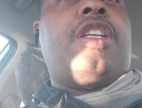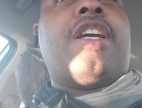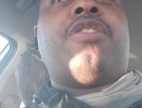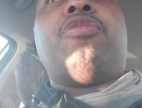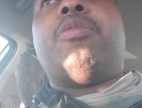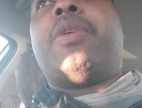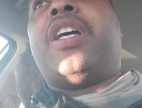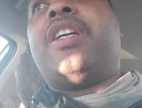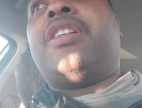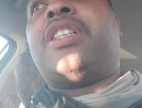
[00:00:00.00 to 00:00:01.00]
nothing I can do
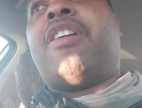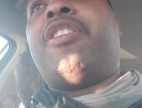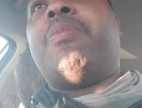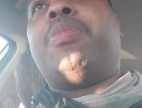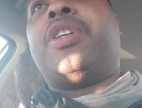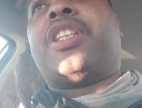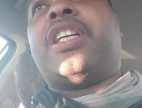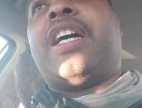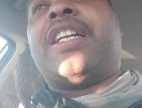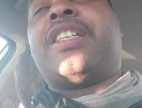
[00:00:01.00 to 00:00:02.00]
about it because I already booked
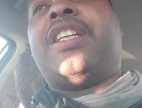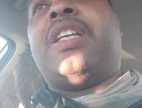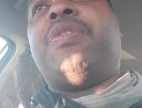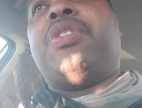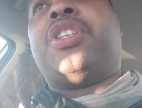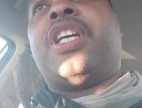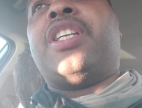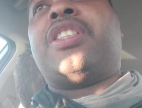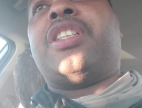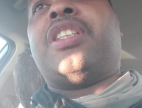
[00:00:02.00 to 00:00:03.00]
it. I think if you
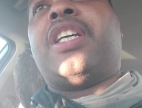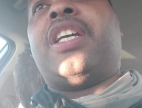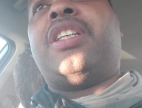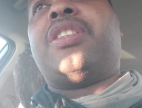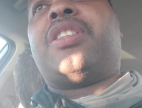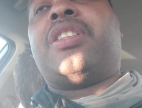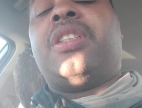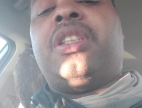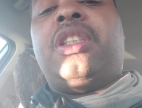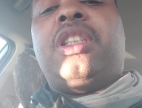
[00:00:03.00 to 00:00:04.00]
change the dates,
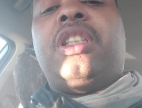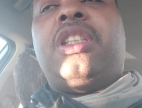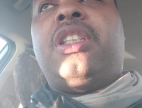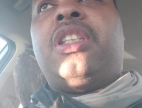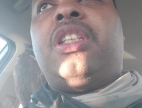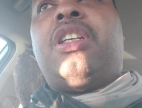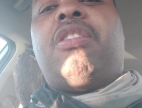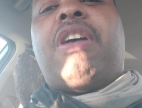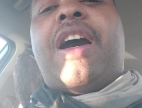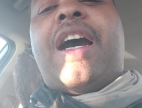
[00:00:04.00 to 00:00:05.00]

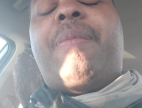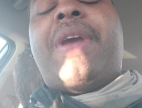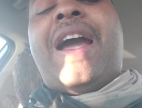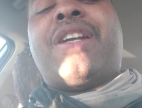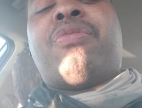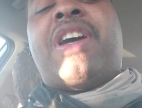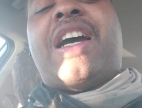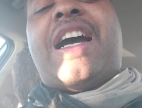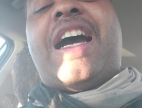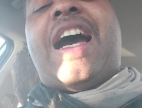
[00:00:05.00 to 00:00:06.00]
I mean, I could try.
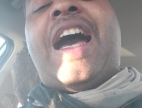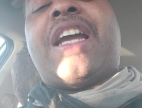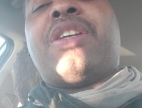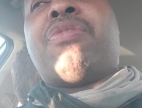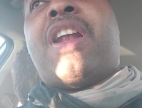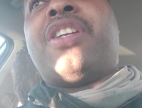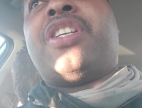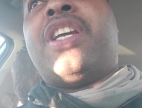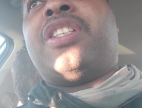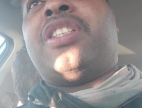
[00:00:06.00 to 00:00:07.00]
I could try to
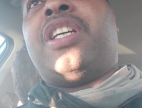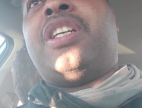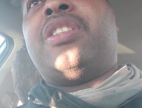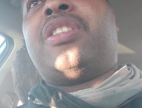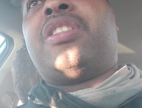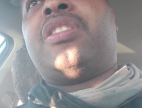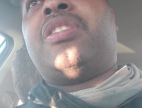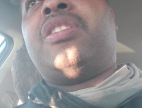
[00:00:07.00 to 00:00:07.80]
change the dates,